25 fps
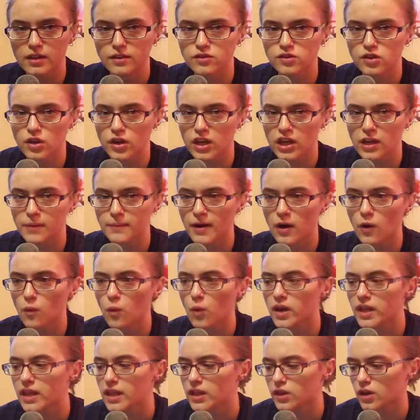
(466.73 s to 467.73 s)
He's talking about
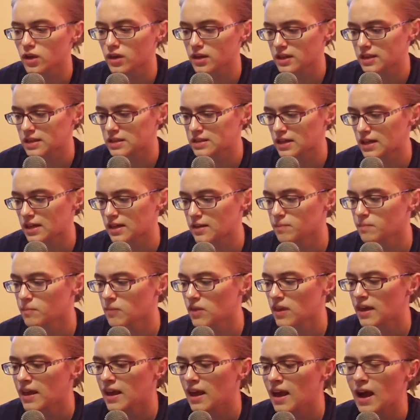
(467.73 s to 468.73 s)
what he thought at the time.
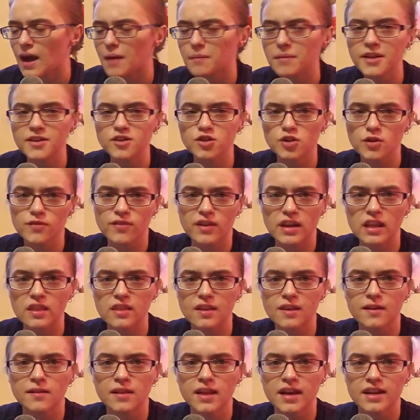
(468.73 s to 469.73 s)
I'm not sure if
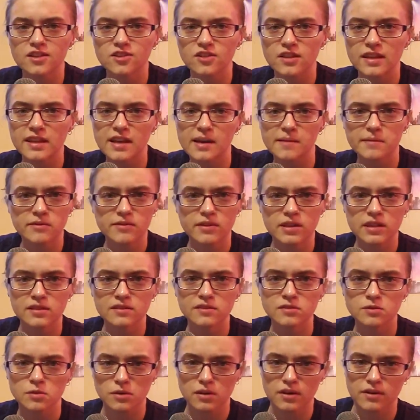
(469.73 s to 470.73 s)
anything will actually come of
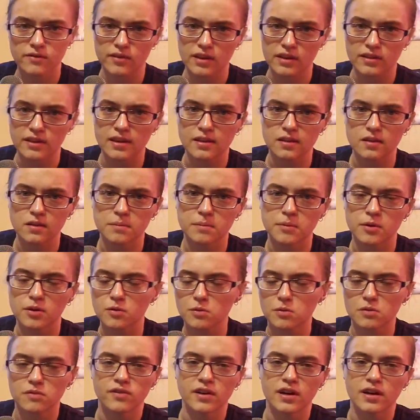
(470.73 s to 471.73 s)
this, or if at the end of the
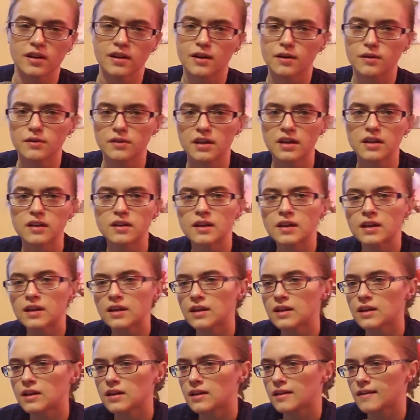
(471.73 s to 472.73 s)
book we'll find out that
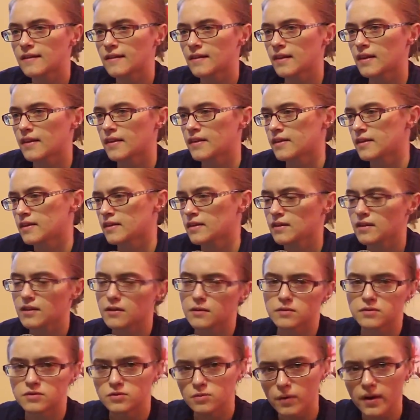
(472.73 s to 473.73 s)

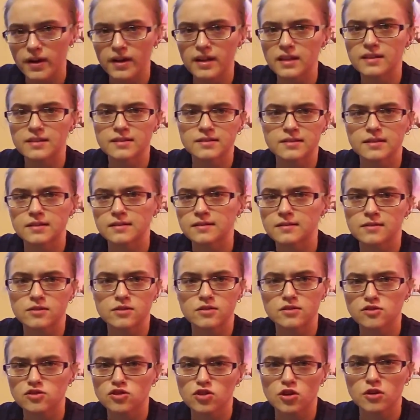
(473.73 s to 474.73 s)
he was writing this in
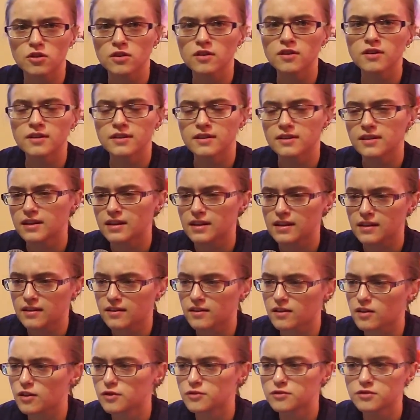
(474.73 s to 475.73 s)
his journal and then he
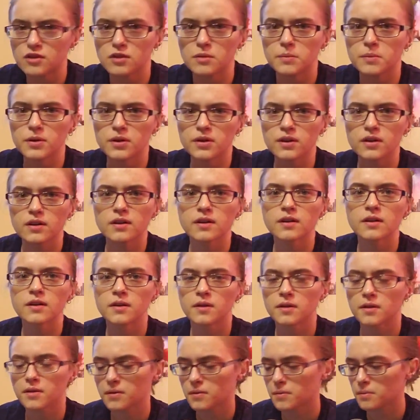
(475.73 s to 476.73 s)
closed the book.
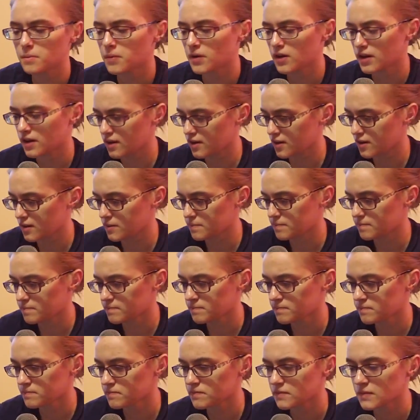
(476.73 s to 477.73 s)
But
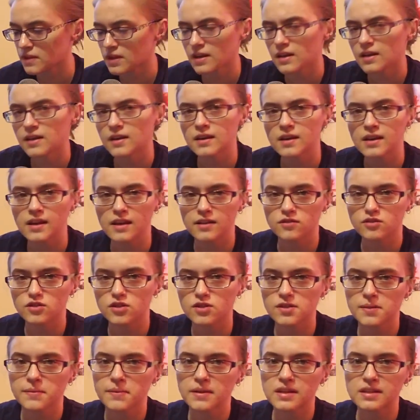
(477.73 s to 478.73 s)
yeah, it's
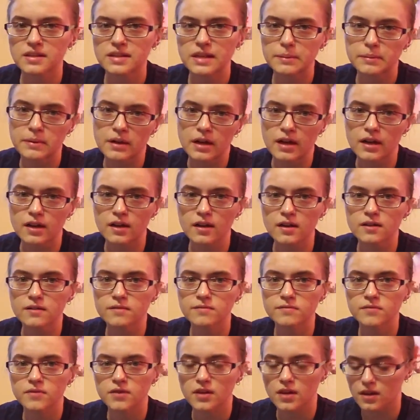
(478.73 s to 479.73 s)
just something to keep an eye
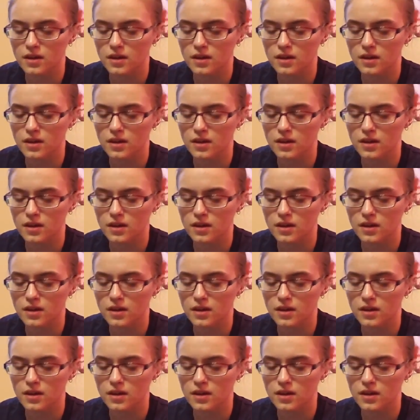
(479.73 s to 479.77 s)
on.